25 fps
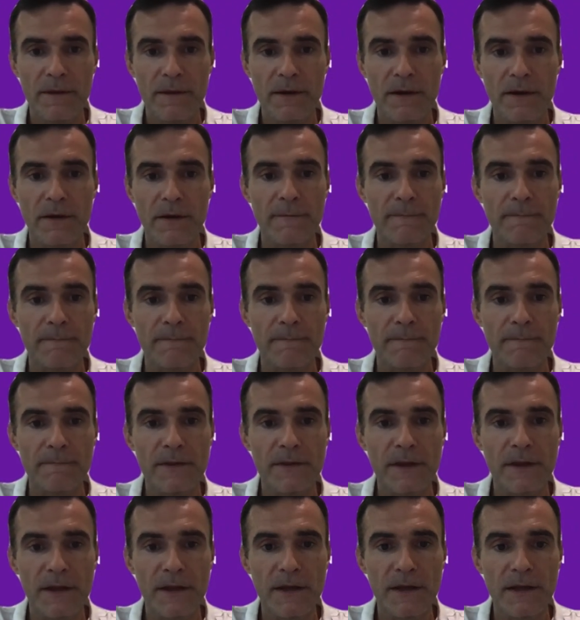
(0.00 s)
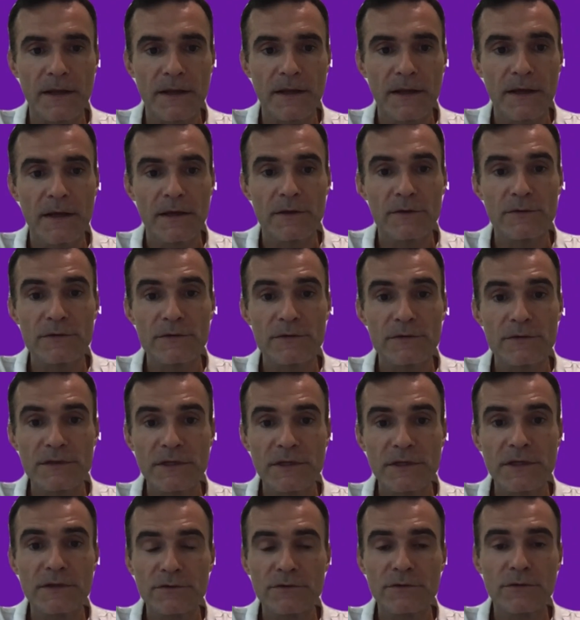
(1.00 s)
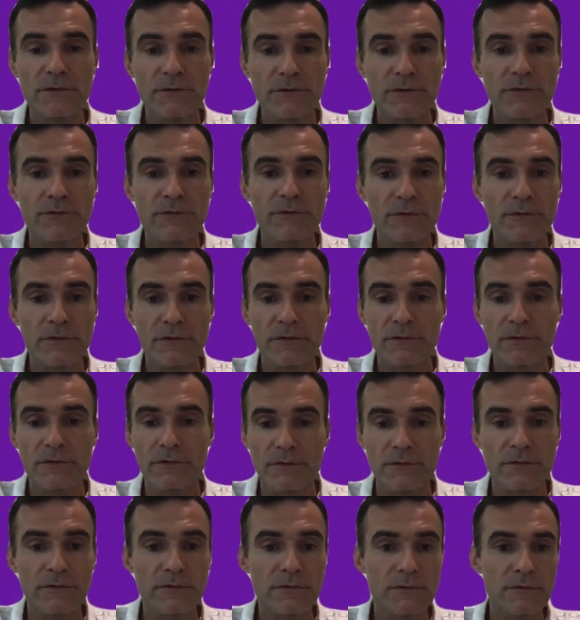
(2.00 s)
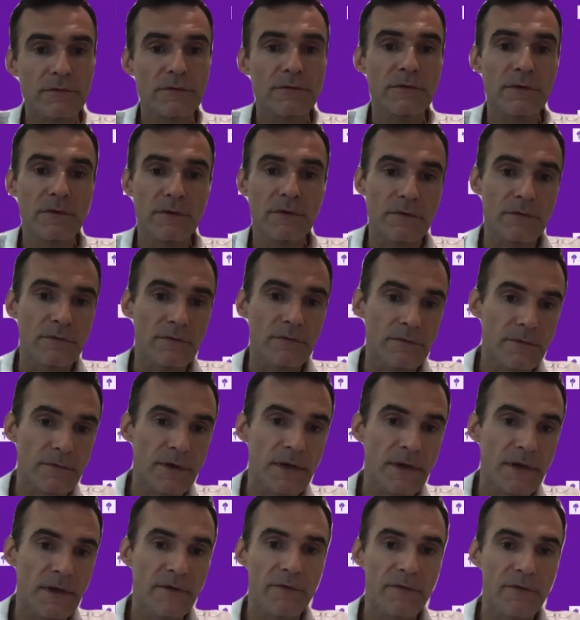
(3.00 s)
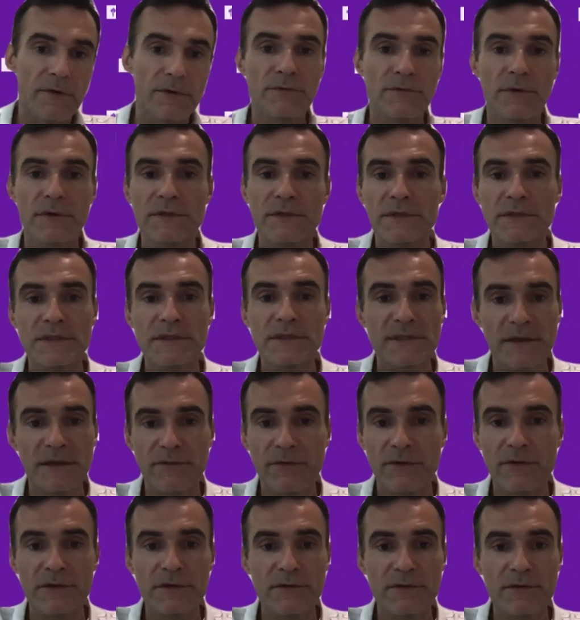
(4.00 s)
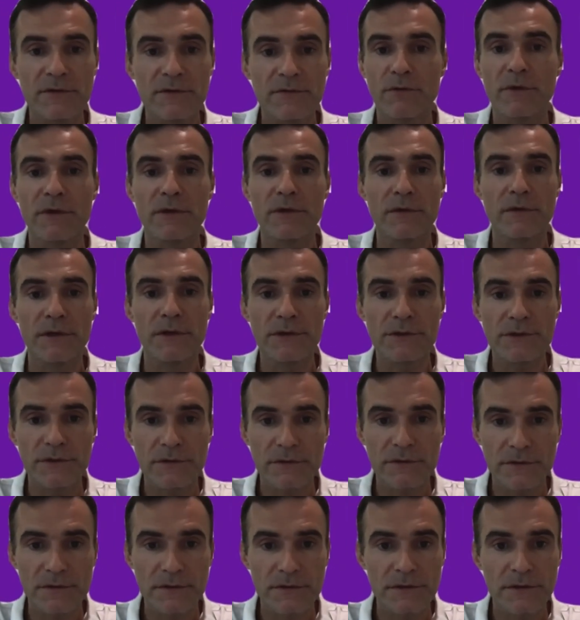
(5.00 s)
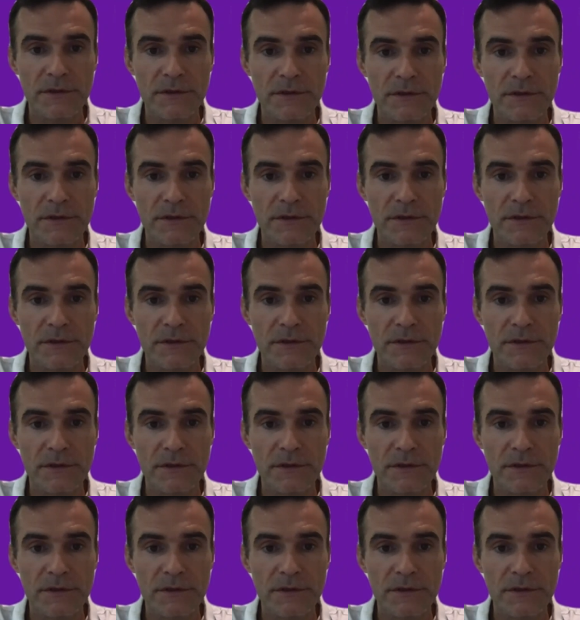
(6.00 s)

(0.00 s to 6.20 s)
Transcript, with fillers: um, then you still need to go through the, you know, whatever, twenty-seven different regulations,